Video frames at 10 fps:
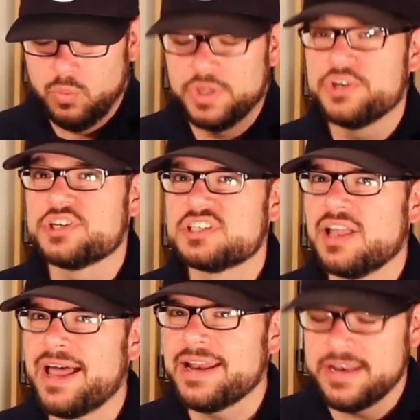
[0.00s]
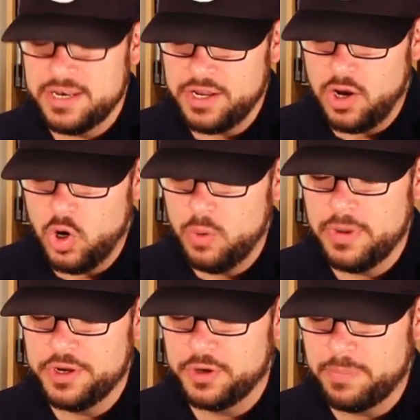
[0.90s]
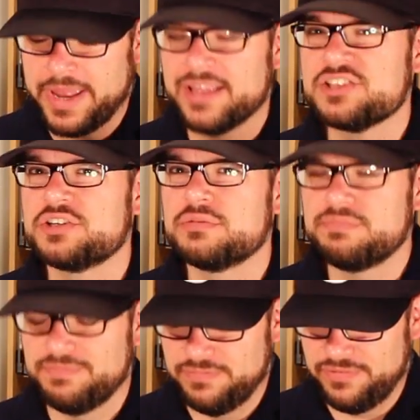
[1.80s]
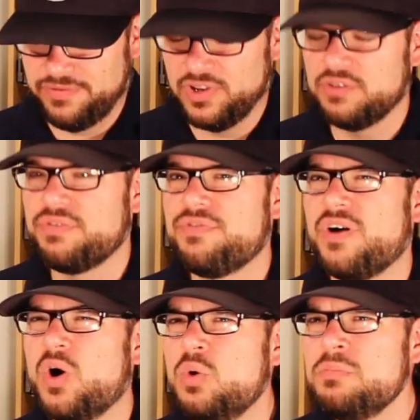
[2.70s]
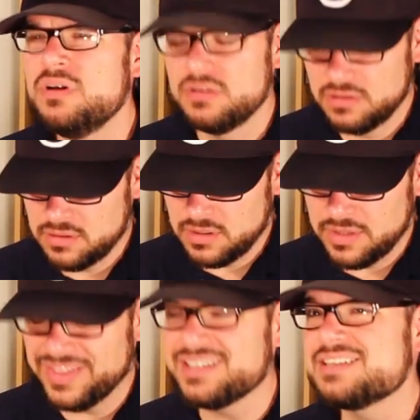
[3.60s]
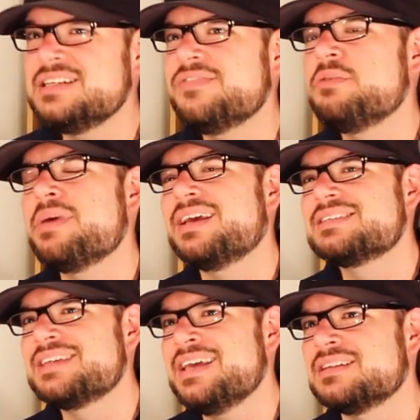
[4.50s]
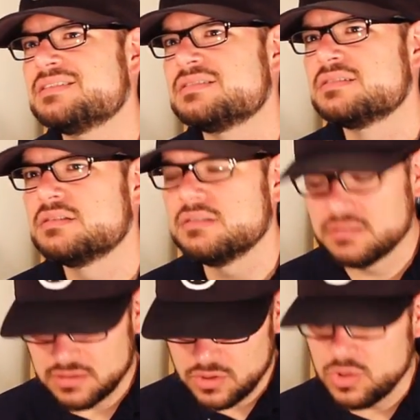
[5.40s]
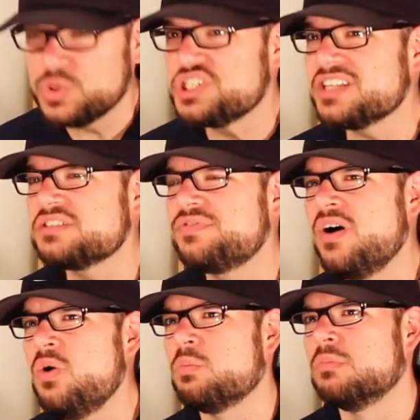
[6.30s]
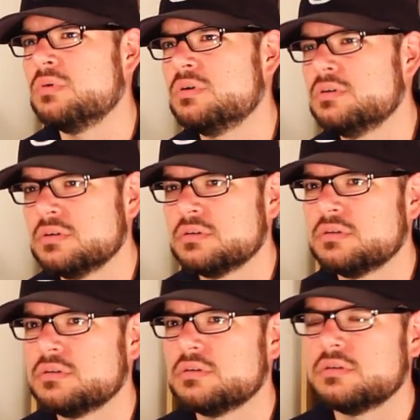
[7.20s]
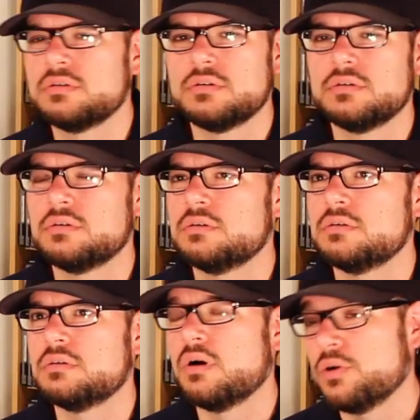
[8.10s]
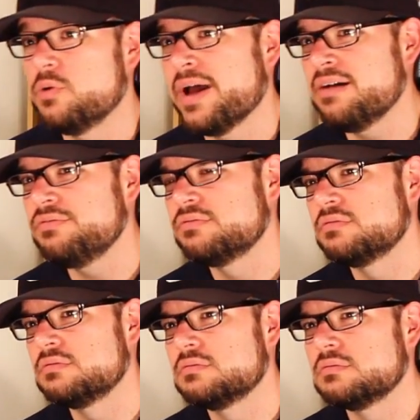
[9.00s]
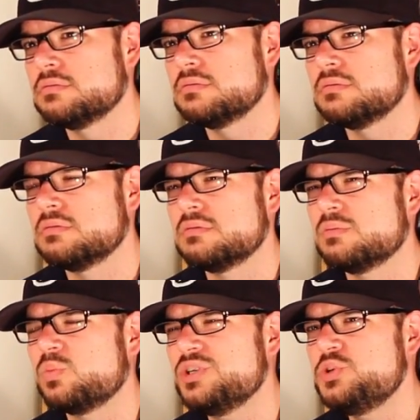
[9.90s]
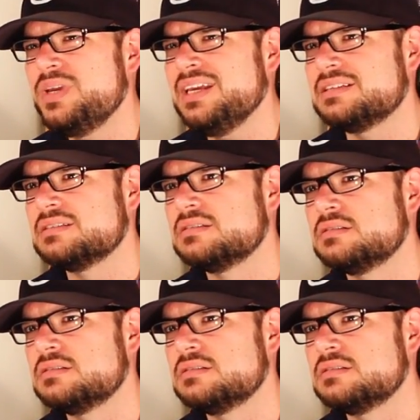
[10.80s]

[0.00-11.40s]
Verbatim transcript: When you're sliding into home and your pants are full of foam? That doesn't even make sense. Who shits foam? I crapped foam one time. Oh, you have? Yeah. What'd you eat?